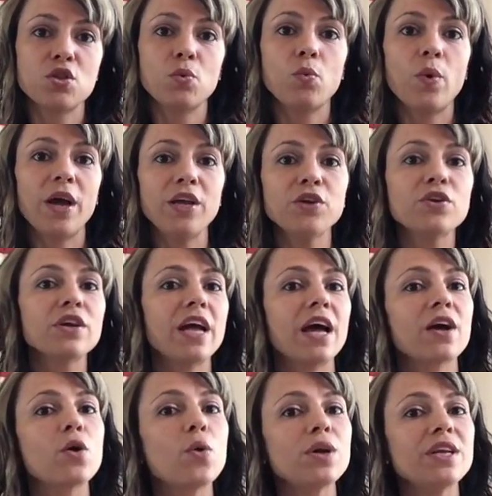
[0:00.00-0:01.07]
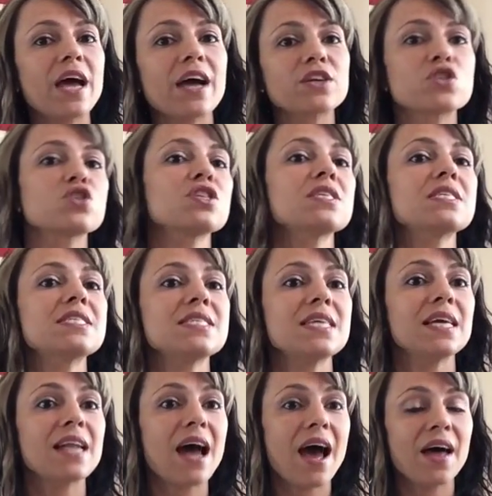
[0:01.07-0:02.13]
The way you're going to actually
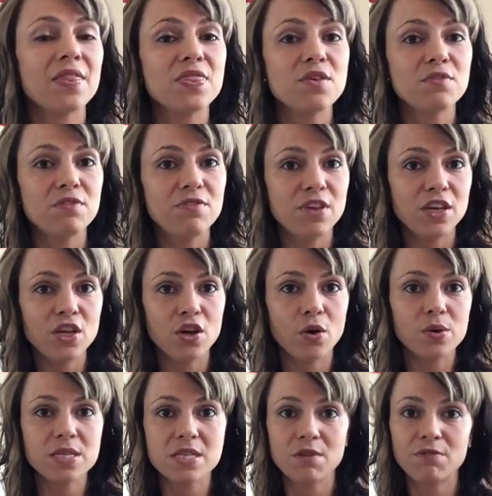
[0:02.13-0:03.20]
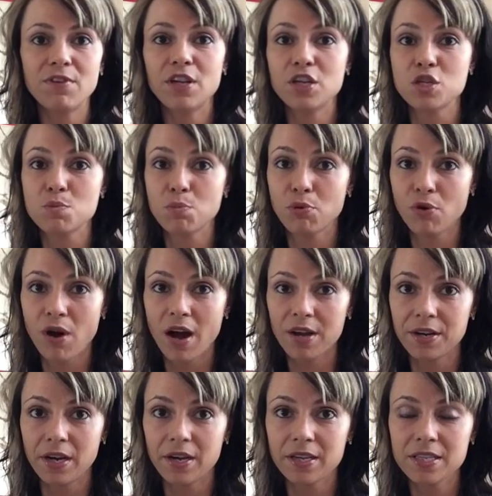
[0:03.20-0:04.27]
see it on the video is the finished
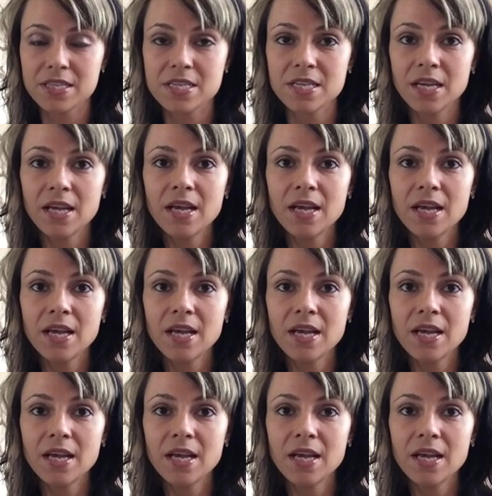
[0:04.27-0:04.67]
product.